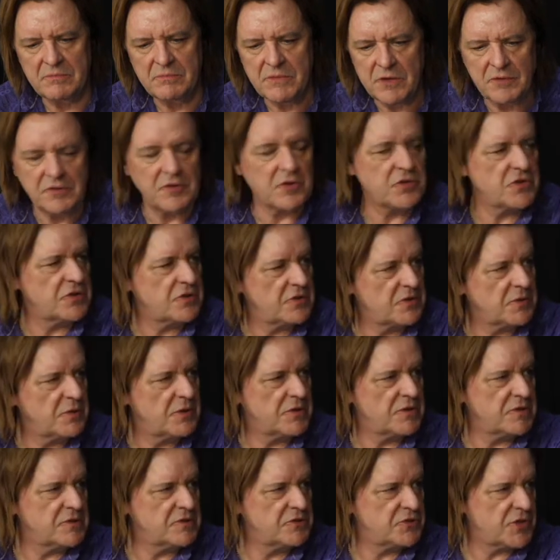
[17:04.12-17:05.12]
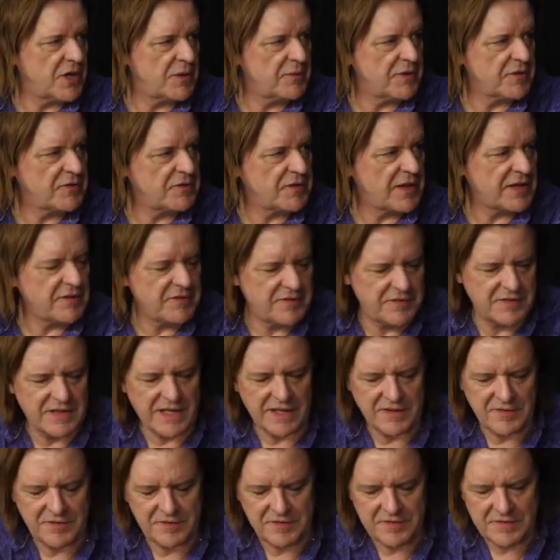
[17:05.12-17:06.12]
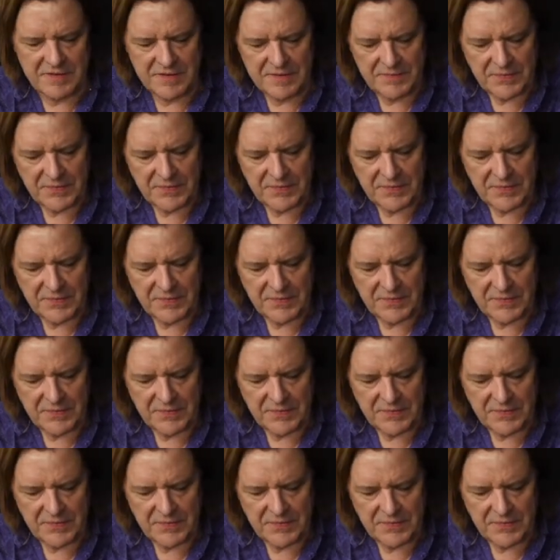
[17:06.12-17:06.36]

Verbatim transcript: musicians who are good drummers. That's that's